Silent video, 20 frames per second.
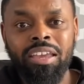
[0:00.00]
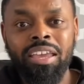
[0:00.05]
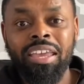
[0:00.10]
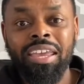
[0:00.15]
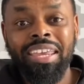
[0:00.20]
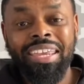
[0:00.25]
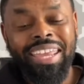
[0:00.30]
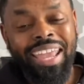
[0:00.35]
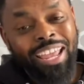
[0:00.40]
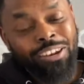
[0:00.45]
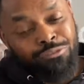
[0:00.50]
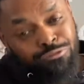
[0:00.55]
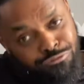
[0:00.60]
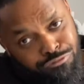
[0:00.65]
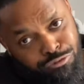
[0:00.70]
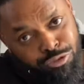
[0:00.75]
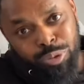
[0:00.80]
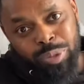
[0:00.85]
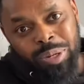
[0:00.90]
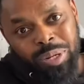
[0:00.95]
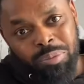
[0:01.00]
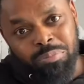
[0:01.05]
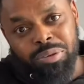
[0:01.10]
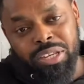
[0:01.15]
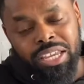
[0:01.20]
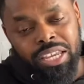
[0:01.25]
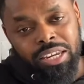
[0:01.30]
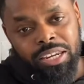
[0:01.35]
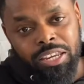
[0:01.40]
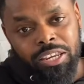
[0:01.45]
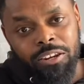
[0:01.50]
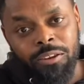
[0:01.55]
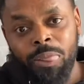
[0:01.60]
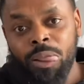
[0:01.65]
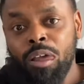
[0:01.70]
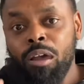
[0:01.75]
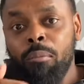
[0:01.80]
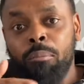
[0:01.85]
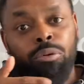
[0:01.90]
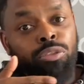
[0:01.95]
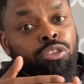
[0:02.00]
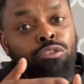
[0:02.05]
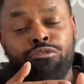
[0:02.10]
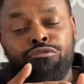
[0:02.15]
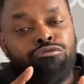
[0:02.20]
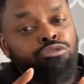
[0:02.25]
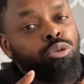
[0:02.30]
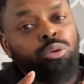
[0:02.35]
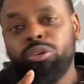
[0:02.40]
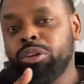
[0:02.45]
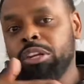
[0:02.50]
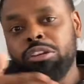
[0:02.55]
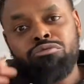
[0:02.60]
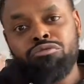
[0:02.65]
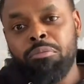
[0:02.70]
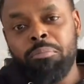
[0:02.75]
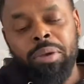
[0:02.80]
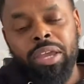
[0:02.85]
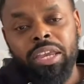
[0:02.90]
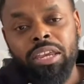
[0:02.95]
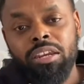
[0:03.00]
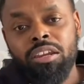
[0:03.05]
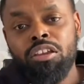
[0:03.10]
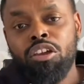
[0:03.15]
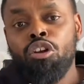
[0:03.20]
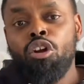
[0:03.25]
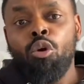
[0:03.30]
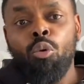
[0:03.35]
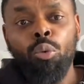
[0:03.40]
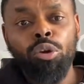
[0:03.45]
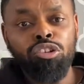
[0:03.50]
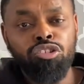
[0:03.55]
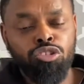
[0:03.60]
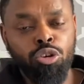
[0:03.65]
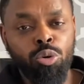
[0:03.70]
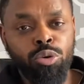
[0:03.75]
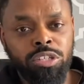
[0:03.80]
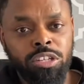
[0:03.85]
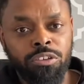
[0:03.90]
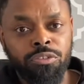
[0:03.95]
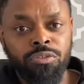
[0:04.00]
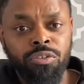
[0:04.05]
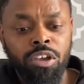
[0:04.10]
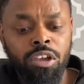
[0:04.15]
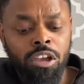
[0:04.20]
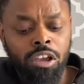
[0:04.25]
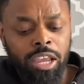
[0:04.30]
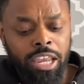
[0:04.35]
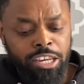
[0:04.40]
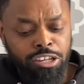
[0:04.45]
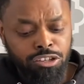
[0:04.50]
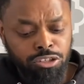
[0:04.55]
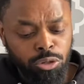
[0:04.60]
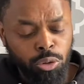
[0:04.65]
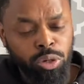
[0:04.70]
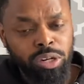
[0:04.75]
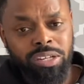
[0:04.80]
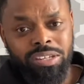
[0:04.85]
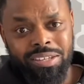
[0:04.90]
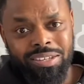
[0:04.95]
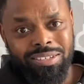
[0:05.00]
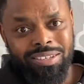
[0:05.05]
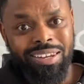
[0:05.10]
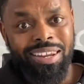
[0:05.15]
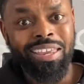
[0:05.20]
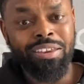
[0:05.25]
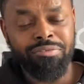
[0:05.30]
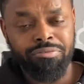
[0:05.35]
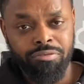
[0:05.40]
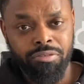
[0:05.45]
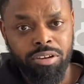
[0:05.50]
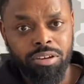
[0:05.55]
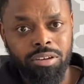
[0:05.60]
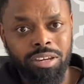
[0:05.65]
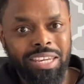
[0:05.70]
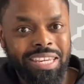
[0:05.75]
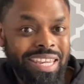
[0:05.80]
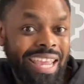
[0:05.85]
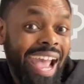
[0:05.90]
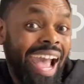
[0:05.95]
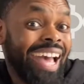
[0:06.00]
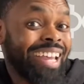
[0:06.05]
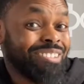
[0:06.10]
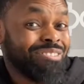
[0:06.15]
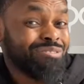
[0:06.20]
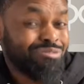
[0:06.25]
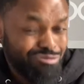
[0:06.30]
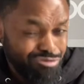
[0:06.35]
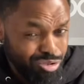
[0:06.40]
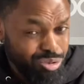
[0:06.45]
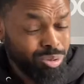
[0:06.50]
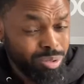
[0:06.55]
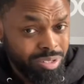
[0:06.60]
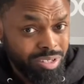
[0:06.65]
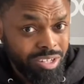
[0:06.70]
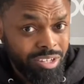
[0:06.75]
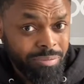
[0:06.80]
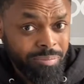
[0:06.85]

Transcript: He had fruit in the beginning, but the fruit didn't remain. When Joseph is sold into slavery, he has fruit.